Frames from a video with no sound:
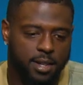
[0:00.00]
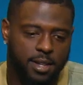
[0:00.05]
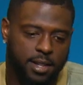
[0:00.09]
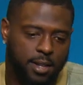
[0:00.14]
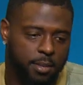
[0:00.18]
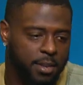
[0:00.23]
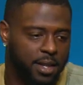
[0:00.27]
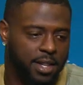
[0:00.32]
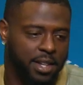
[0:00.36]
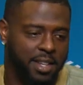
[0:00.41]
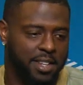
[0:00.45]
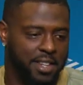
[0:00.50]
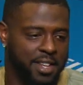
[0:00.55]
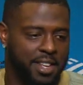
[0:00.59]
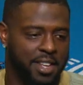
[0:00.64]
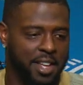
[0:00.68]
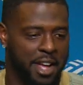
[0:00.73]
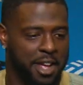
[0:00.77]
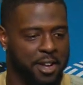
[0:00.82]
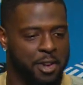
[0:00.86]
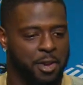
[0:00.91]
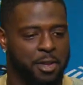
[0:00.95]
I mean,
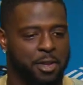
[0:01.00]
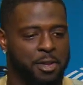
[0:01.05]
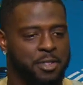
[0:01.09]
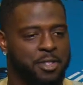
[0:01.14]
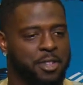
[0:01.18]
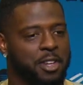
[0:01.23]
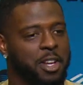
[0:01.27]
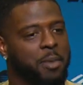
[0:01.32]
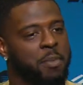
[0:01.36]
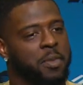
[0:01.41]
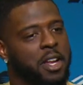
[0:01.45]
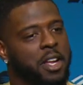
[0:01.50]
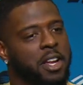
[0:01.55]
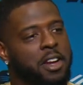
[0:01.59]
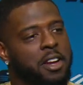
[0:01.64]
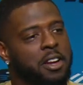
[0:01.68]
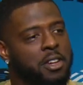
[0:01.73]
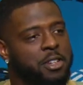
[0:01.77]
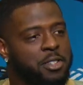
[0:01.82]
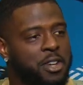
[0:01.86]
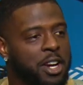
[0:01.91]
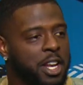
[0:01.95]
ain't no use of coming in here
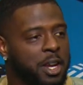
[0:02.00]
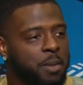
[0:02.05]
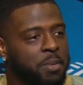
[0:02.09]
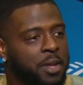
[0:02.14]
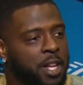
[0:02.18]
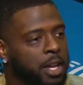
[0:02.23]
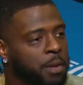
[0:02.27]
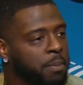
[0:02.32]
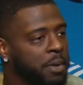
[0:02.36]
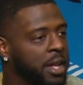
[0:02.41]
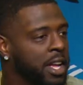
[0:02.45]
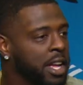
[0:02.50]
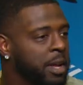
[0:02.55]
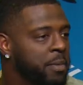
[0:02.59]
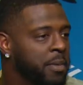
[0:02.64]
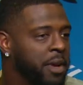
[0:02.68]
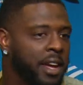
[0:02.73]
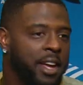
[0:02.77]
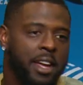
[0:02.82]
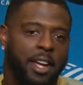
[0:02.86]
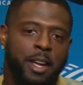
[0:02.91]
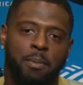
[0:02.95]
and trying to play the blame
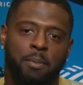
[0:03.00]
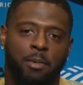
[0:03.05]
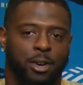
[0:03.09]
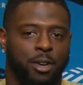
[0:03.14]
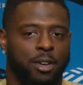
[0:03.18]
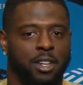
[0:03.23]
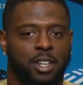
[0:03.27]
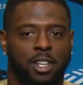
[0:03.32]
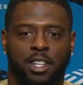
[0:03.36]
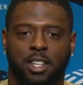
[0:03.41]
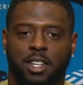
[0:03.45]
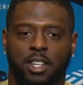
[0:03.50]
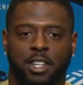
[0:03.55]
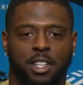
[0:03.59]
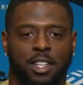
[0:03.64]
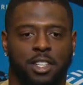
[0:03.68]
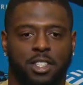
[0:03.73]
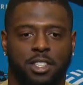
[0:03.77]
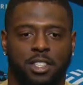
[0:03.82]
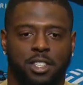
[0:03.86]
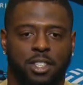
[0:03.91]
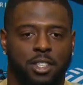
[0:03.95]
game or,
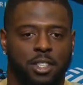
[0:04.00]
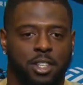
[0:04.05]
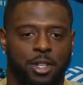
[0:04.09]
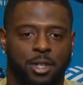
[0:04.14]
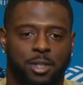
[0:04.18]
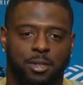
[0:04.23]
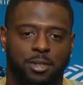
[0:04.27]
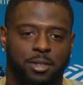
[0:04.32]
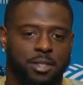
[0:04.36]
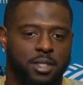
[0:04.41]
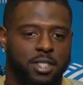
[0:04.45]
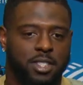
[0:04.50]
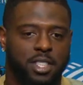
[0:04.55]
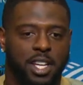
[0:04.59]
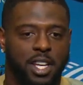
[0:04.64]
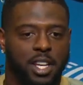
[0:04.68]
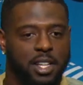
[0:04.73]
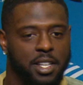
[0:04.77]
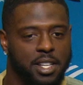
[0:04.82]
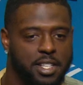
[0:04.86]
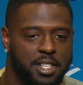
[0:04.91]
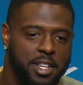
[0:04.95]
you know,
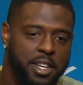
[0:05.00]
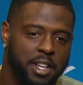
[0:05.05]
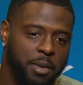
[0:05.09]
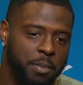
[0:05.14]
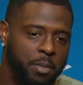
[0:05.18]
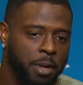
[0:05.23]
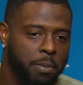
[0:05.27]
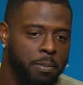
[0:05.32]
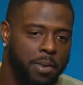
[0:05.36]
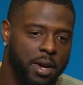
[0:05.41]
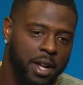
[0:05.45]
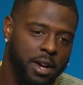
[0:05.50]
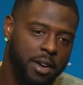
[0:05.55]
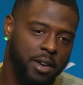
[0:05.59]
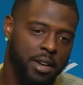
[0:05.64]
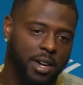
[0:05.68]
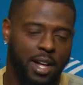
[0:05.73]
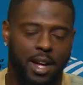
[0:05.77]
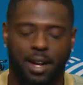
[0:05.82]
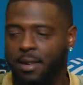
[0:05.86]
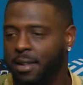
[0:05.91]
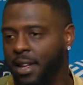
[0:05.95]
saying this could have been
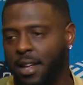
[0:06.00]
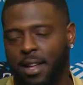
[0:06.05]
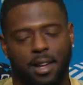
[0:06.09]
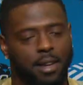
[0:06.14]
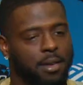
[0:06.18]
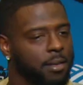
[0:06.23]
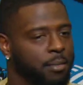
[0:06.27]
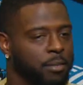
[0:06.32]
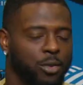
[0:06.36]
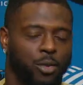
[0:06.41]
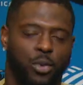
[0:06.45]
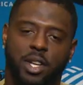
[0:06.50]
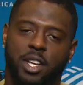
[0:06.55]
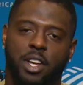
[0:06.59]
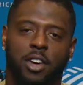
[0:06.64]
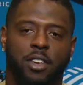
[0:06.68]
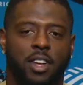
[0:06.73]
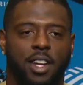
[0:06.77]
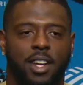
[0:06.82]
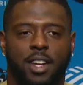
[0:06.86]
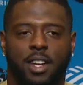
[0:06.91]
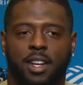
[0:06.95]
better. We know
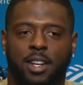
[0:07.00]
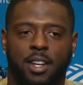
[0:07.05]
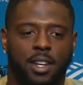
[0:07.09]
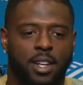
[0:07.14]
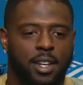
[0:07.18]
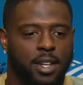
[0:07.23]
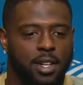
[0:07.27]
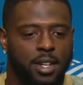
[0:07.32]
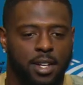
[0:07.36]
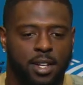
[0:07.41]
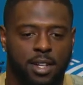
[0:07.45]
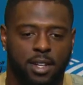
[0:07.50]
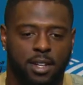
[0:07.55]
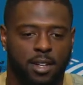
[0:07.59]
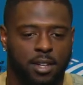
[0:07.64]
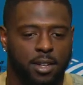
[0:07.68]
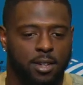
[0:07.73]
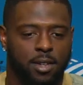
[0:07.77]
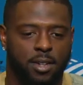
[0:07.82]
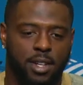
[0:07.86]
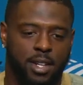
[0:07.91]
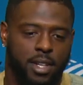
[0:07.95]
that, you
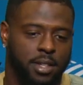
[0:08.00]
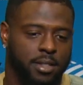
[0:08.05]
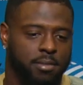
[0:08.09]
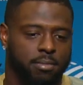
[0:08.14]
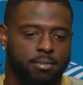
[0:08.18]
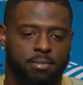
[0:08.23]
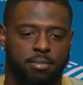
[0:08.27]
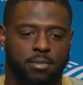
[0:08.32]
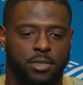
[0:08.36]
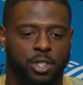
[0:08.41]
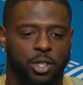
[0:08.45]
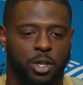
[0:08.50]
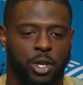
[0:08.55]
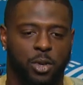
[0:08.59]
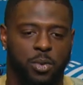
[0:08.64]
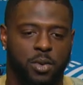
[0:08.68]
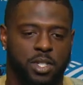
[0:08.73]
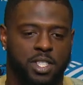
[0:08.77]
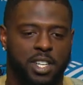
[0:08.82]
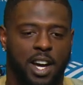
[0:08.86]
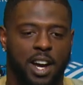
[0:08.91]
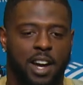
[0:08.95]
know. And, you know,
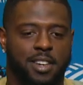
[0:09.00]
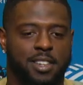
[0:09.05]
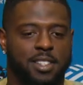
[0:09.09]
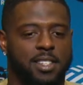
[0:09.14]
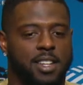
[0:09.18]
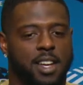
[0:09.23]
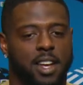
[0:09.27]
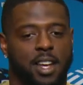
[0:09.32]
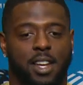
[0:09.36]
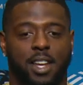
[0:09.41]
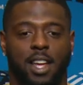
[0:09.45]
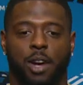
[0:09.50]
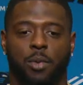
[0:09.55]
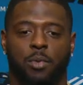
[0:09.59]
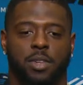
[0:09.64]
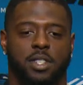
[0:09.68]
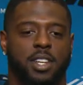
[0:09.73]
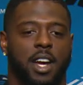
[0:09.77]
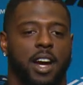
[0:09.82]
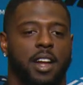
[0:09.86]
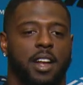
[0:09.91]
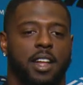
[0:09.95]
we're tired of saying that. We're
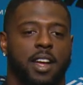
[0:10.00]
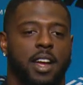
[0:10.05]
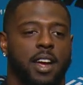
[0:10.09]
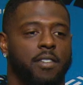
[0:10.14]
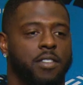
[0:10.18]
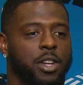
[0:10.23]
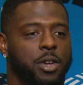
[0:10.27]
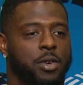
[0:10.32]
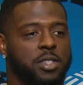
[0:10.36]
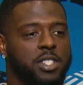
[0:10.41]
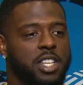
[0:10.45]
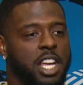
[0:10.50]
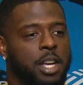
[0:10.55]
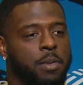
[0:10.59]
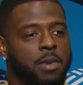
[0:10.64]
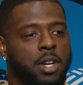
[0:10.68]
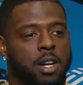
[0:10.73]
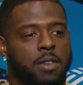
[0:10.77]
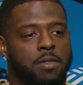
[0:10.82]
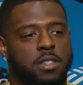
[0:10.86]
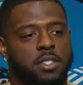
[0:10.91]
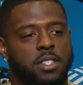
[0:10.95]
tired of having those same
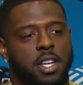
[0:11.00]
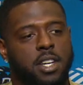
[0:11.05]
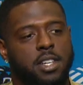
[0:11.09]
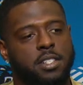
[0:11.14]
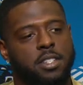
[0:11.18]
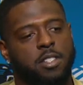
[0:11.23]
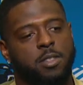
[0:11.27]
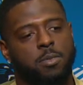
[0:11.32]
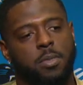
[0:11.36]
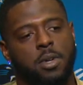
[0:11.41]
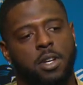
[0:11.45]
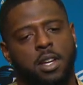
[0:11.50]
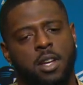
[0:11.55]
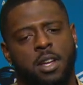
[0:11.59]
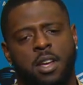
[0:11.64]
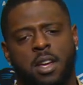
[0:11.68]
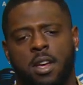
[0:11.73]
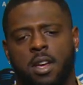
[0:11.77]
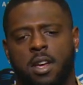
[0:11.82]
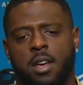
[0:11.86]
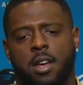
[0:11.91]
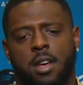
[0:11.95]
conversations. But,
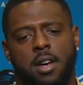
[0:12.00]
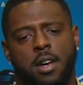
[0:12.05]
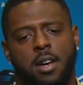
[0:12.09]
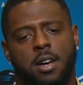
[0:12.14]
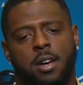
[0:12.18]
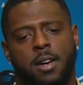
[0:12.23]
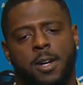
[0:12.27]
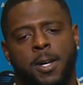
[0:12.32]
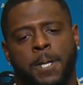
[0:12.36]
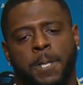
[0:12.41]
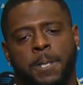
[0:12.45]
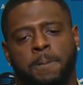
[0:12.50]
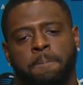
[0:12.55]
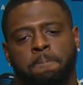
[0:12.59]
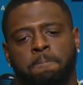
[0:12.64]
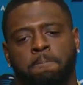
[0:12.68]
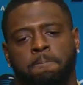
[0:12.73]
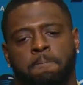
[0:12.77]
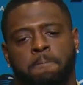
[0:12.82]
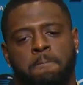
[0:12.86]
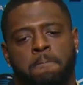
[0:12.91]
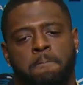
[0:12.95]
you
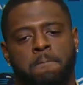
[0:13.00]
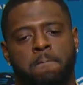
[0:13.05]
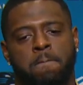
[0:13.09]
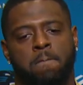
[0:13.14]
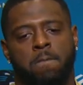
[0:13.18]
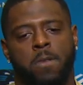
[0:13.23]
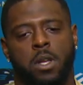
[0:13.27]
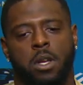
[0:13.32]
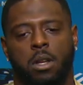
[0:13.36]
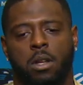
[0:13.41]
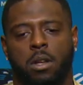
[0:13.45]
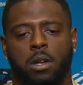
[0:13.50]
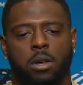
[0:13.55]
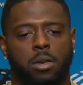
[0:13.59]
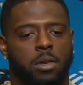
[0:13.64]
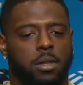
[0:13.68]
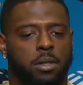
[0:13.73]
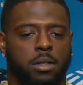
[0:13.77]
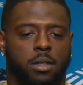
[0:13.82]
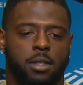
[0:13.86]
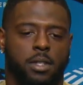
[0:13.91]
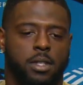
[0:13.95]
know,
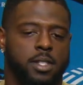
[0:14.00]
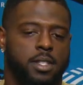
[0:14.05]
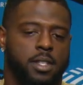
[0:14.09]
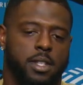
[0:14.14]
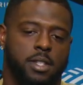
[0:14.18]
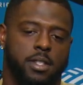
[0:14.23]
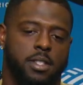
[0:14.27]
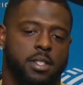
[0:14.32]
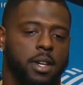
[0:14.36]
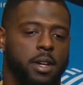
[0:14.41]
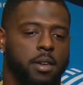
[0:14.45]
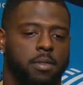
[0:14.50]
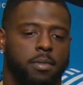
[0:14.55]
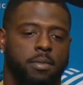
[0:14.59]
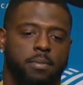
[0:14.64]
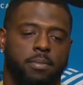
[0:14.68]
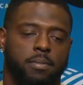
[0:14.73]
it's tough.